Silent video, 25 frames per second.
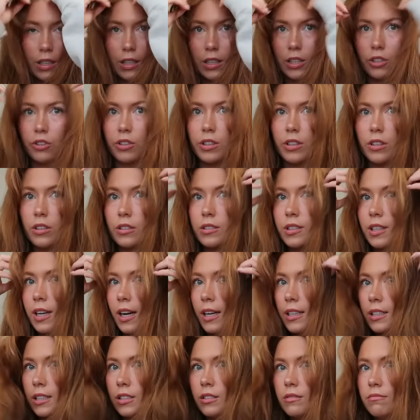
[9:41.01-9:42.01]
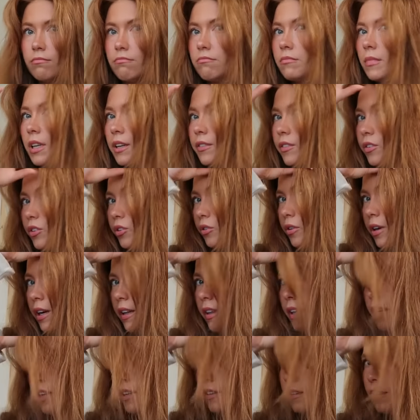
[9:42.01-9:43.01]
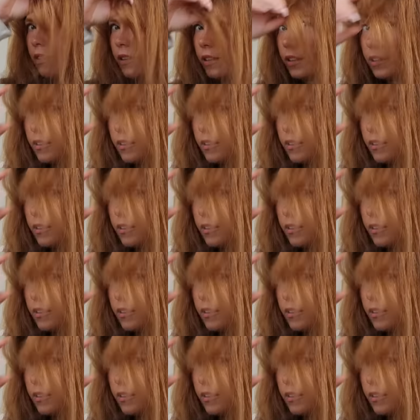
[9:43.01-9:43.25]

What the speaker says: Literally looks like I didn't even do anything.